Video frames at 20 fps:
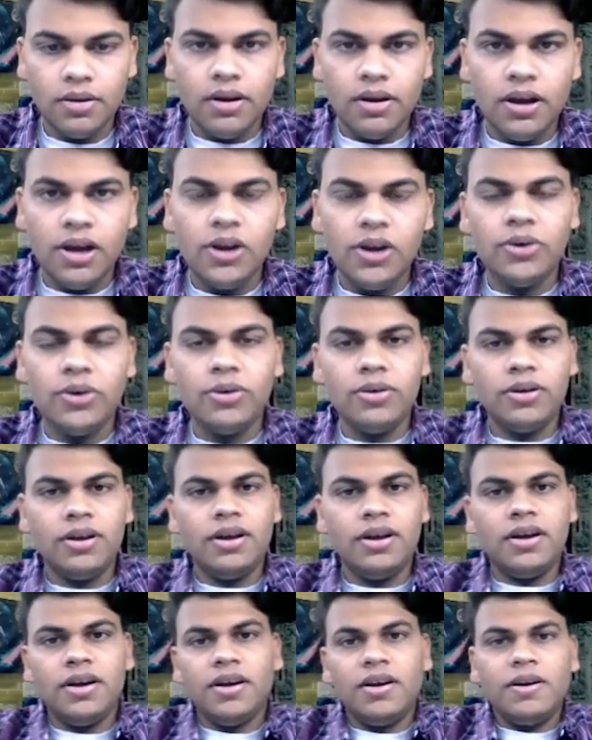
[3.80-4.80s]
Hello.
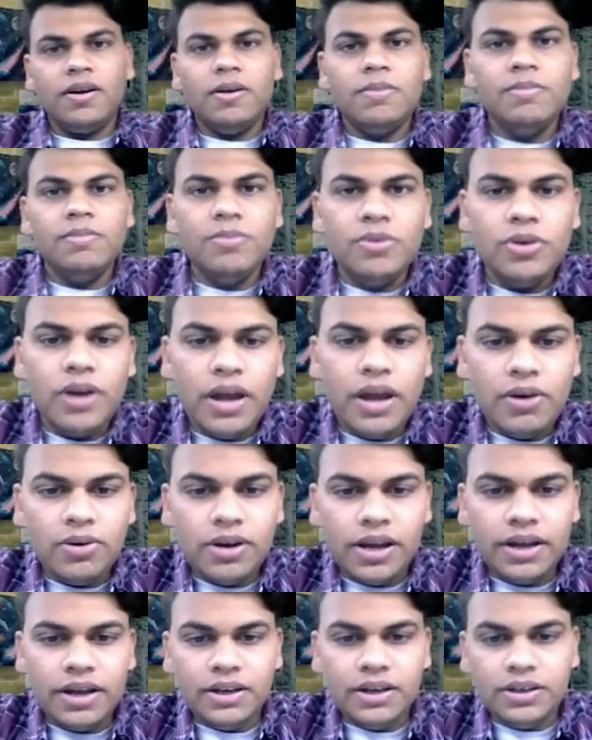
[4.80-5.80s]
Today I would
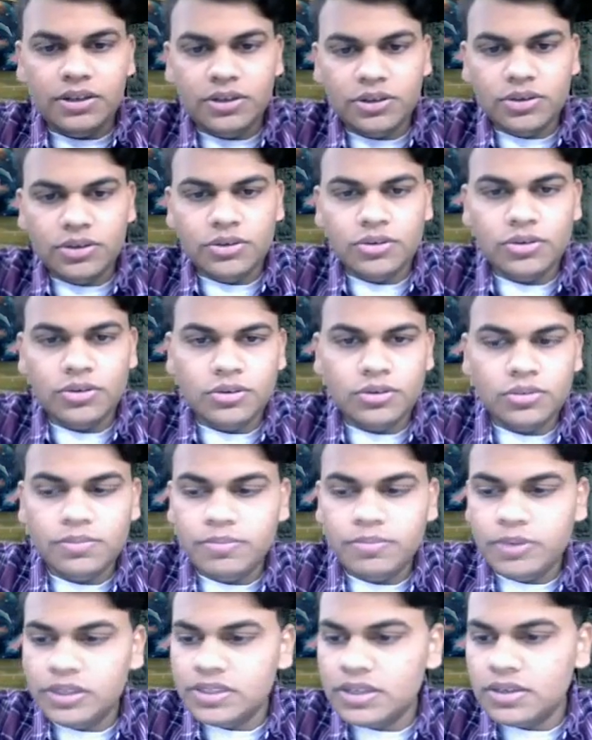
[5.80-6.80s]
like to
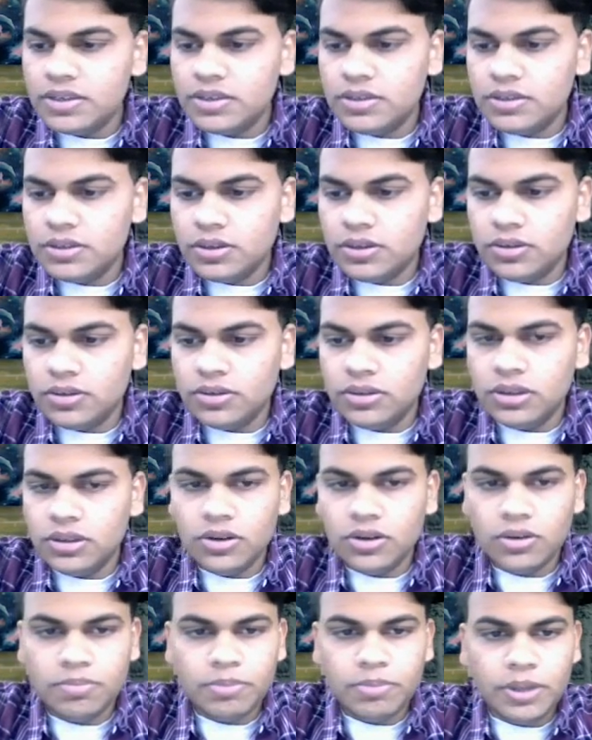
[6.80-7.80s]
present on the
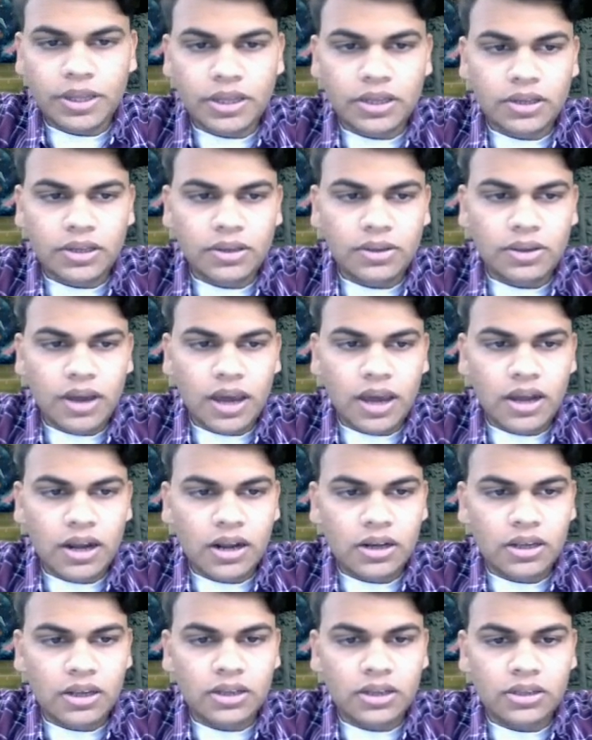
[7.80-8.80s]
topic
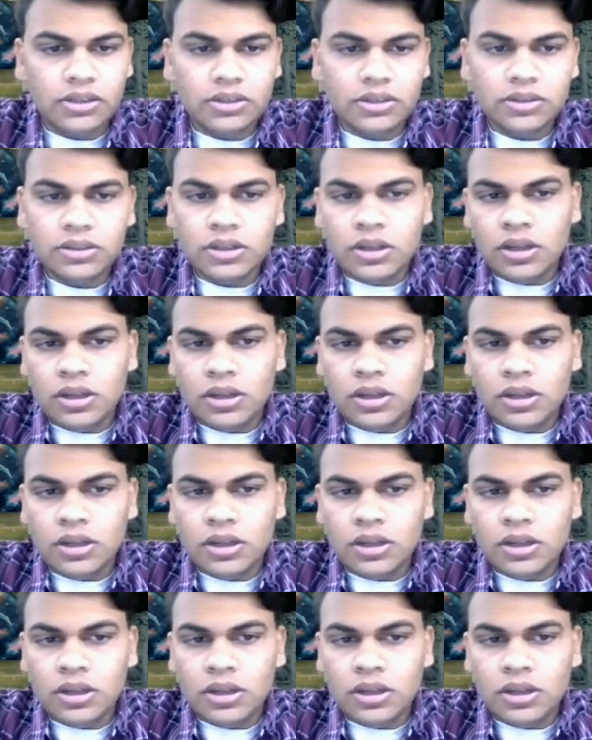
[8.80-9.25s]
hierarchical